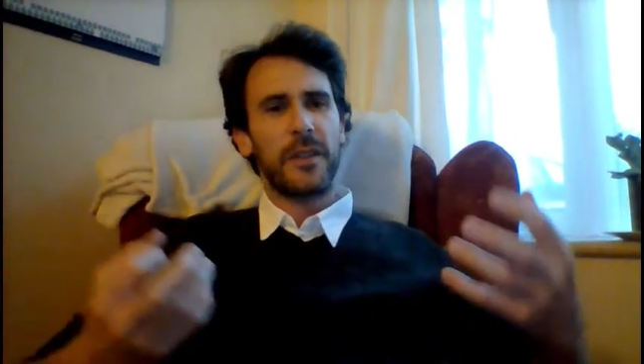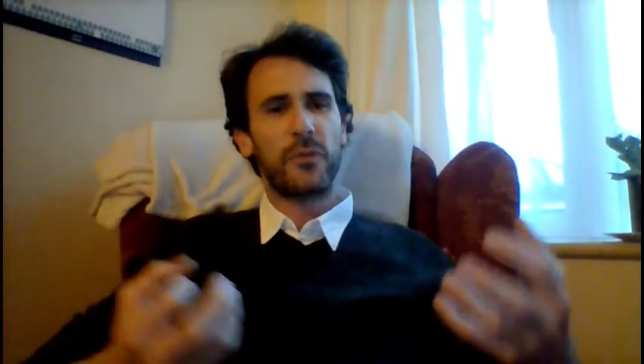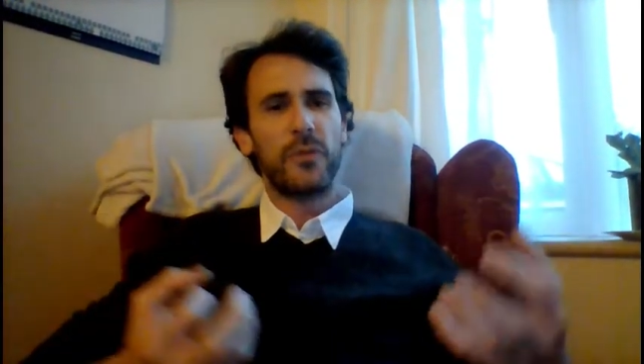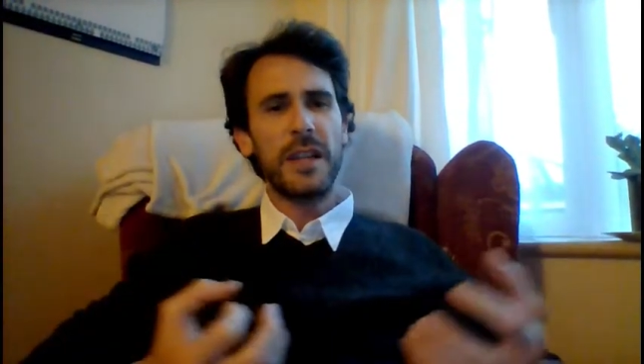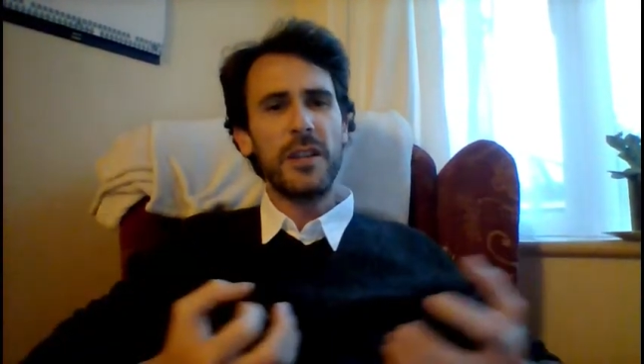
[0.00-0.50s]

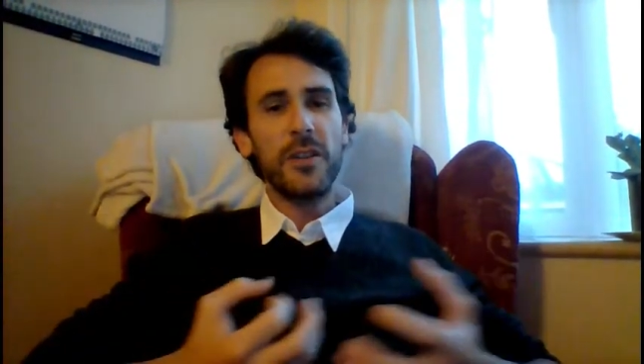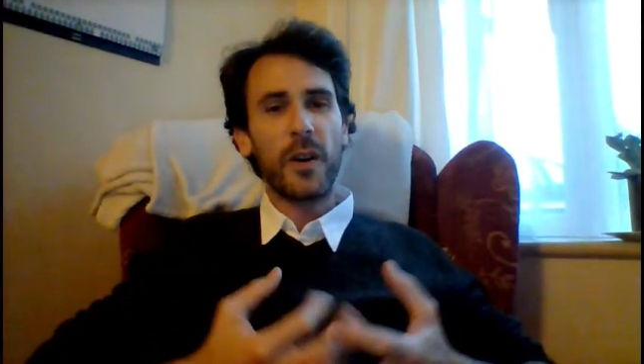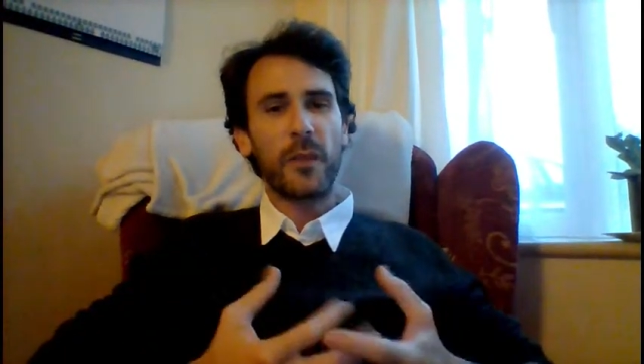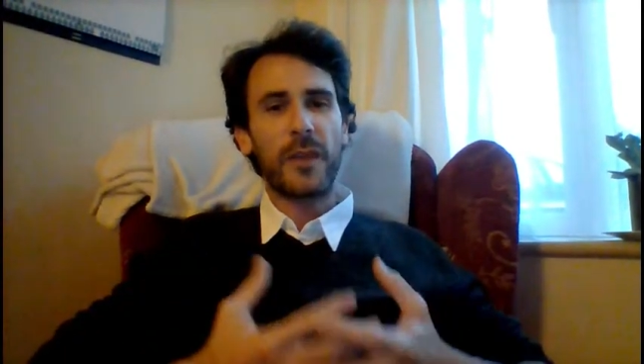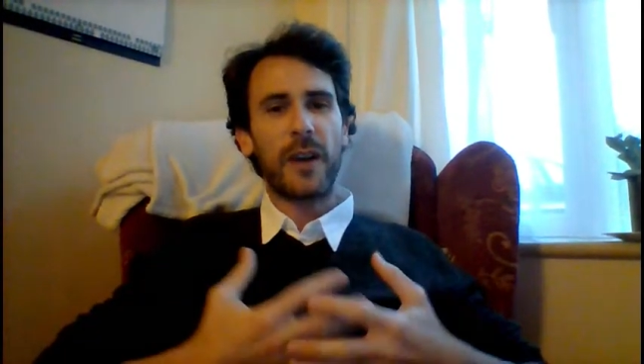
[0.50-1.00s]

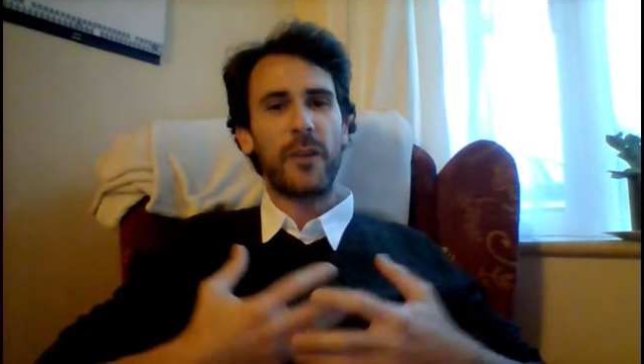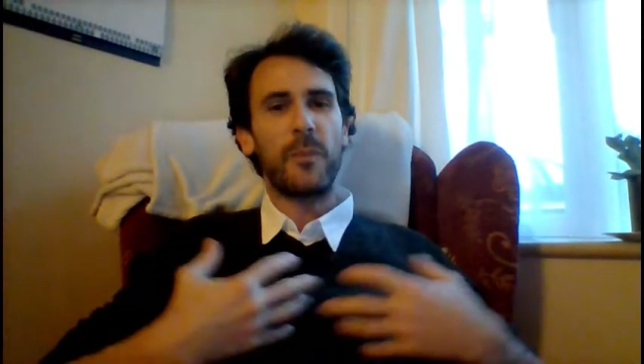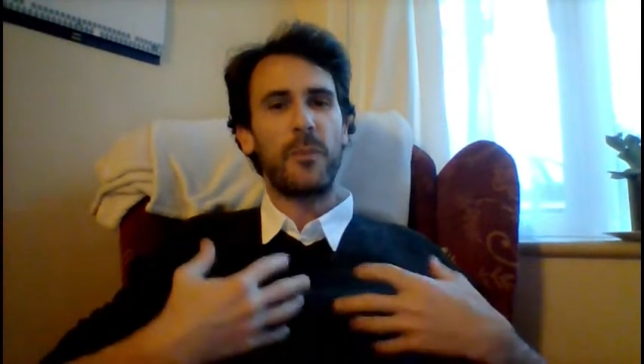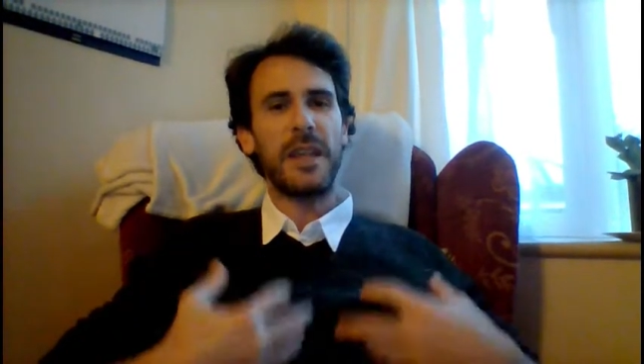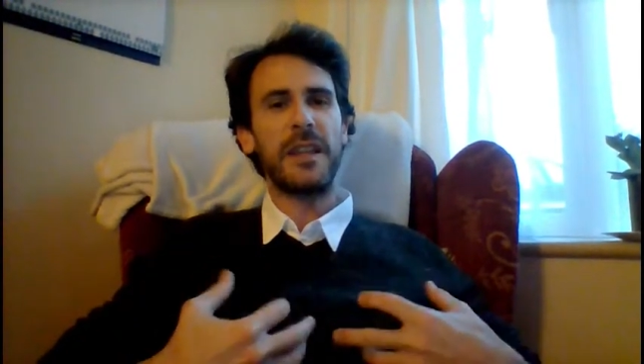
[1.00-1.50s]
region of our
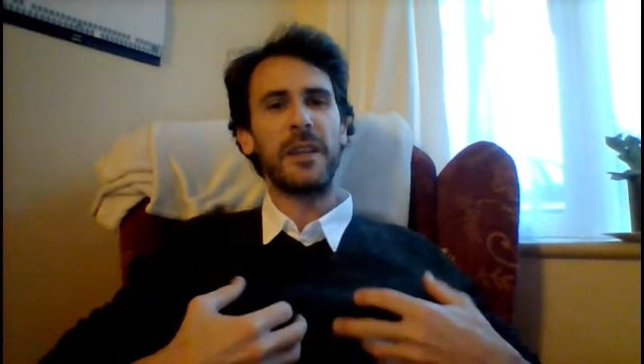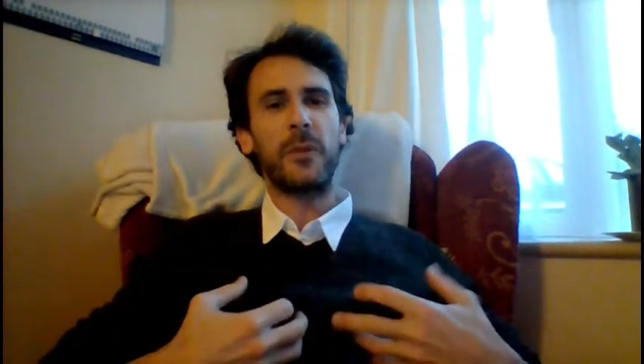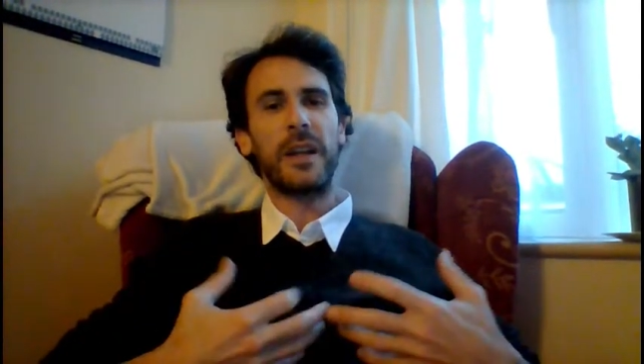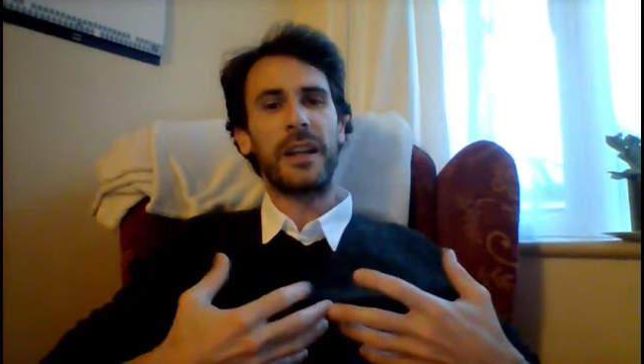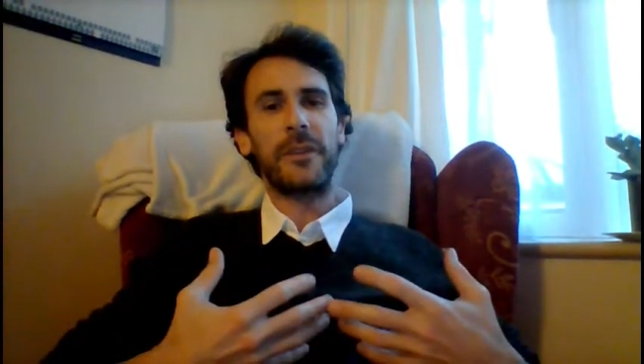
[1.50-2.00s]

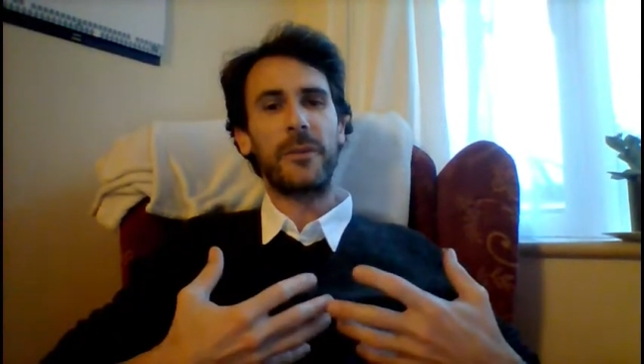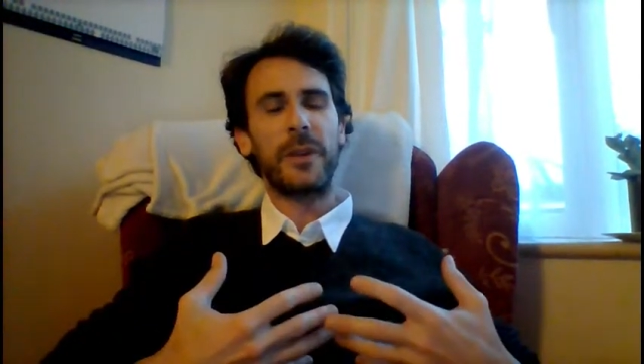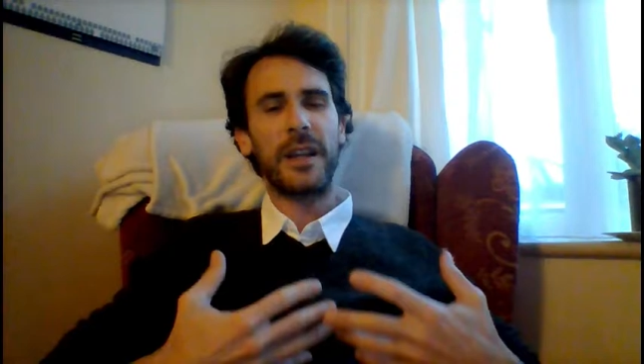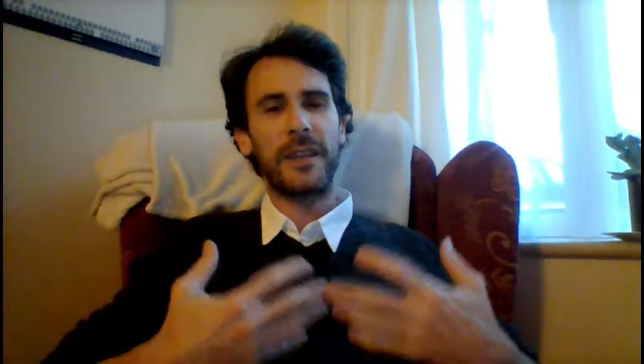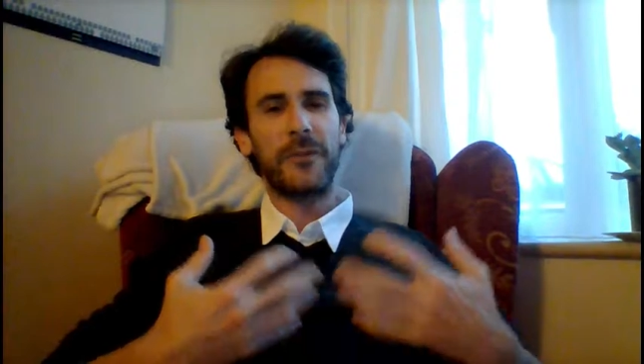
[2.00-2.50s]
being
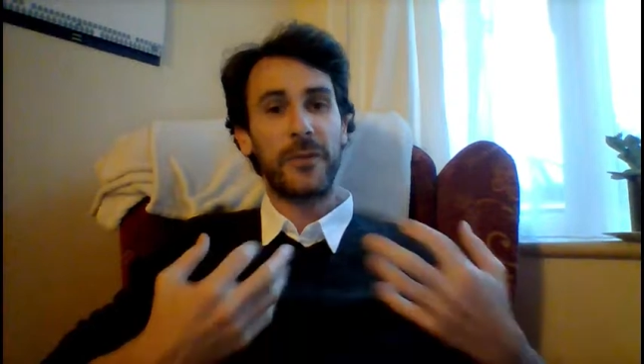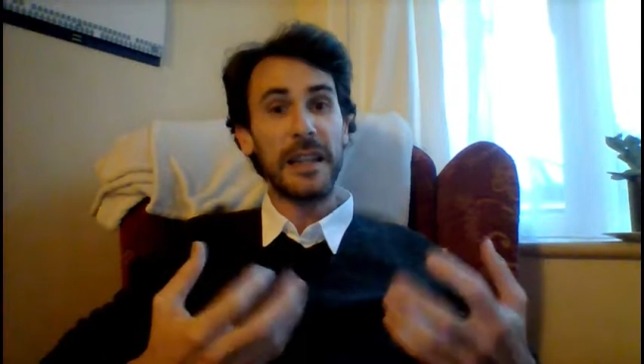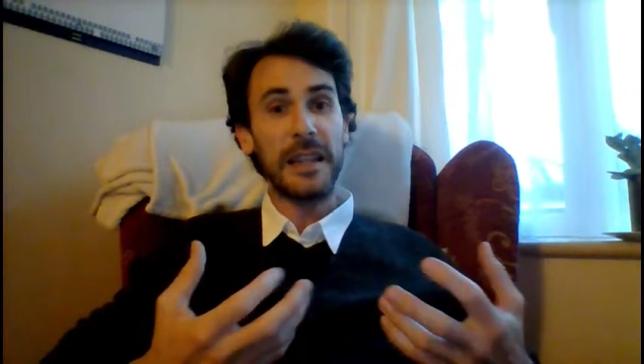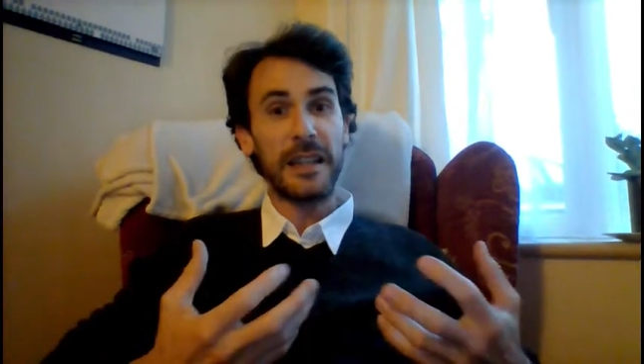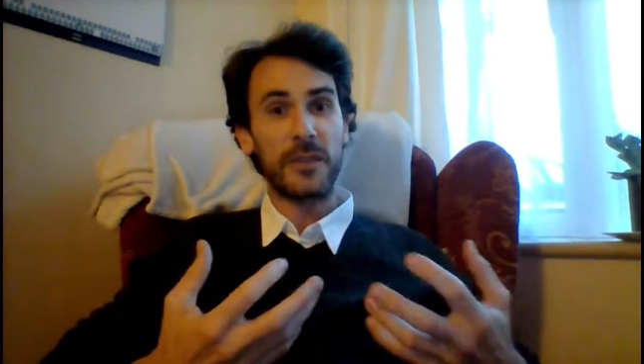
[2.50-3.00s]
where
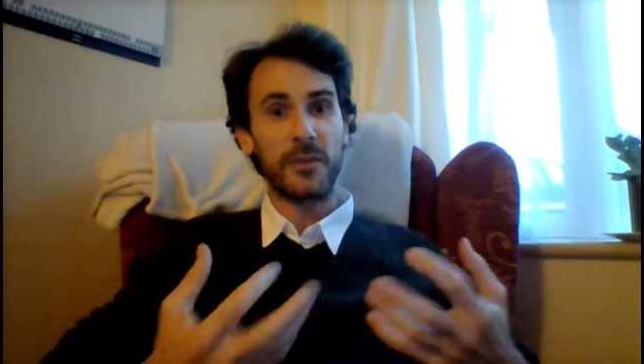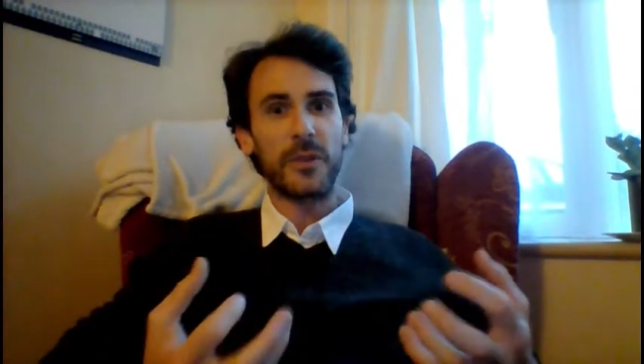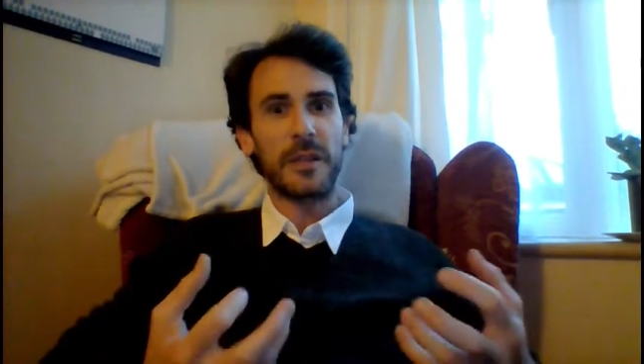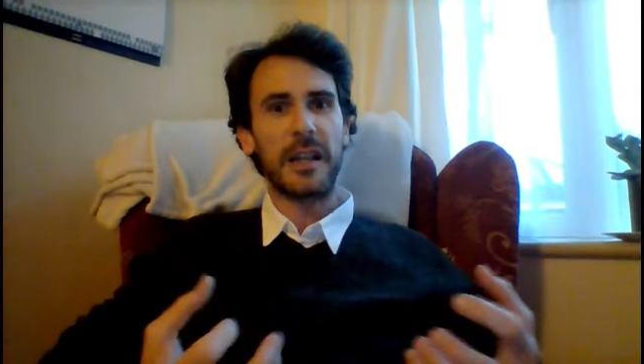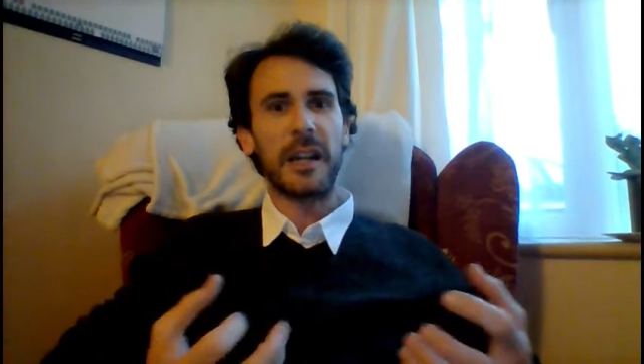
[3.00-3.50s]
feelings
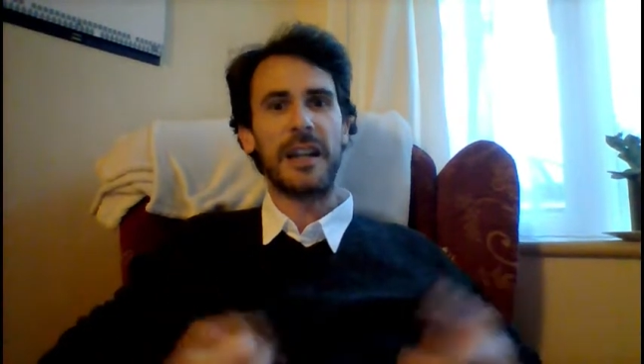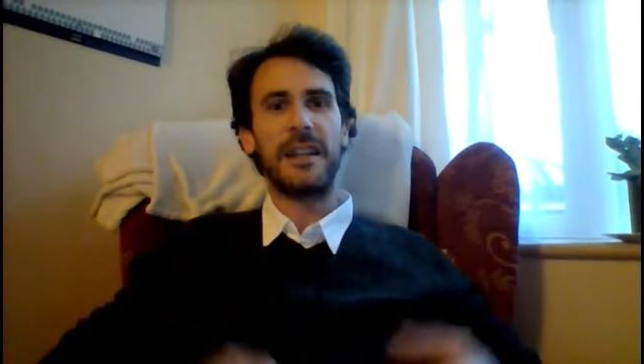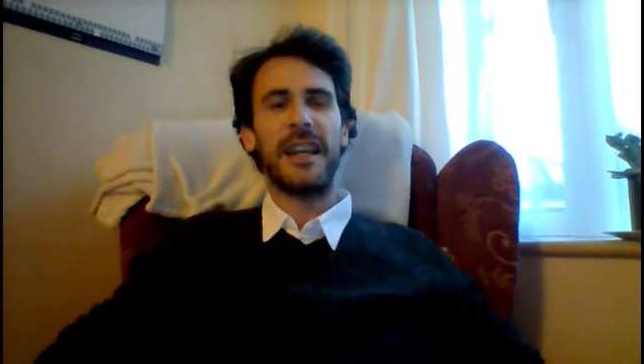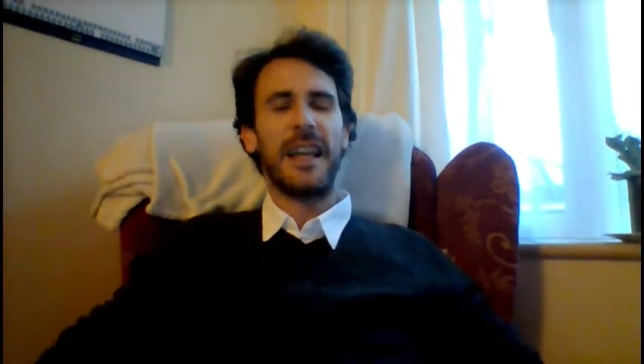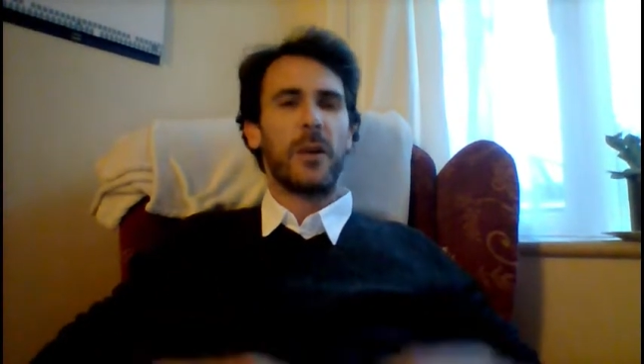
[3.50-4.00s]
reside.